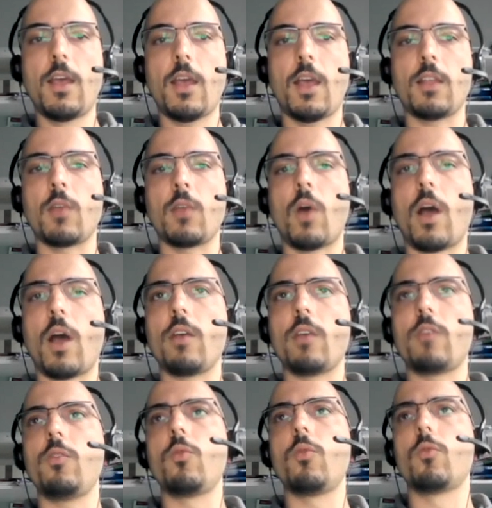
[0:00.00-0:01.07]
And then
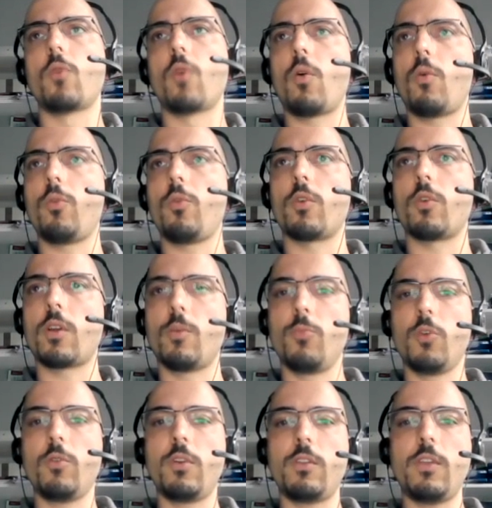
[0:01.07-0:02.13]
as you grow your
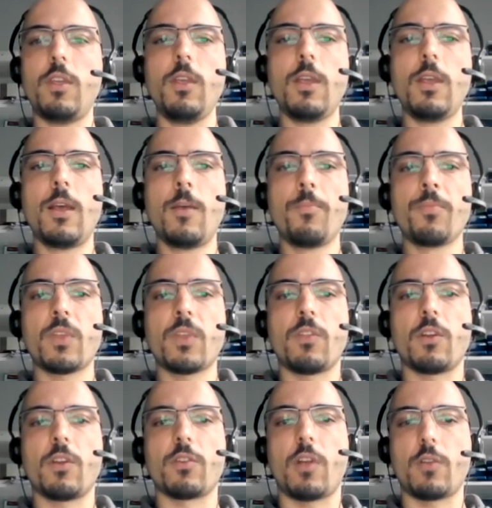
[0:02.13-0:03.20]
community,
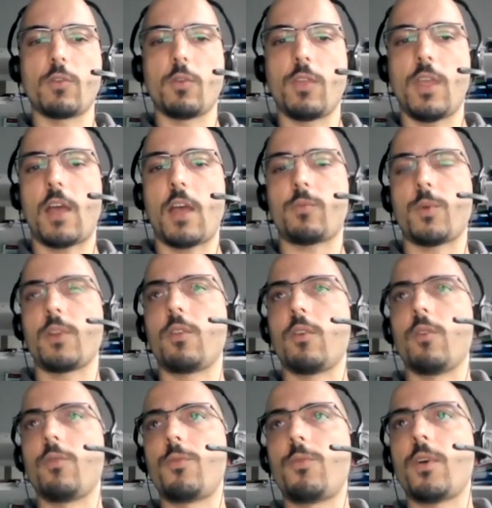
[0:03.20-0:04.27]
there's also the aspect
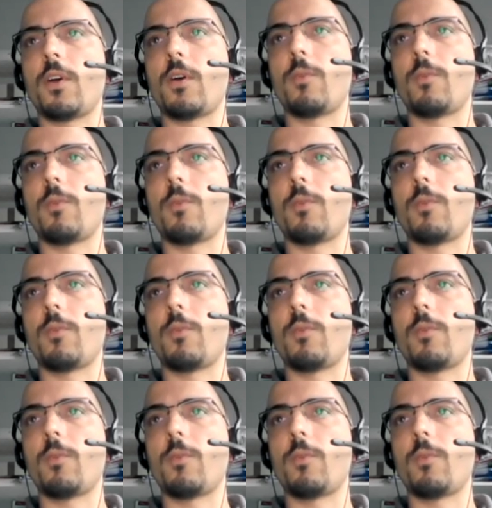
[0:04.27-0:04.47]
of